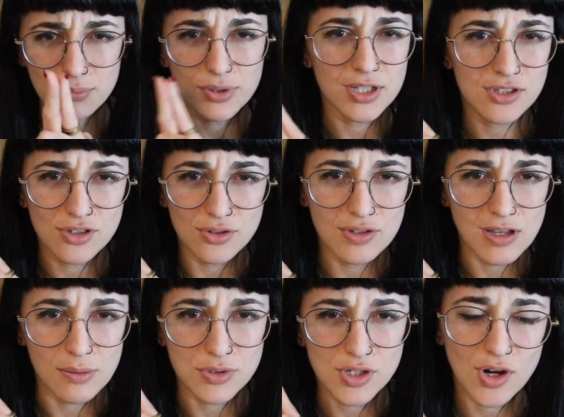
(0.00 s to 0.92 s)
please do
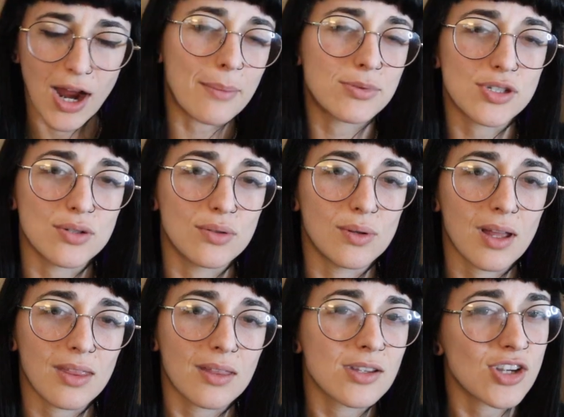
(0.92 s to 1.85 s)
subscribe to
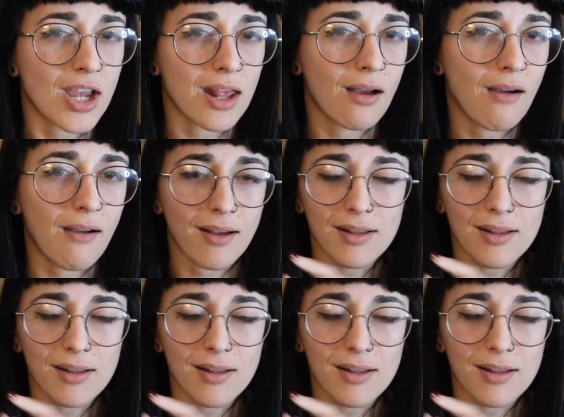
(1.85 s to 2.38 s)
the channel,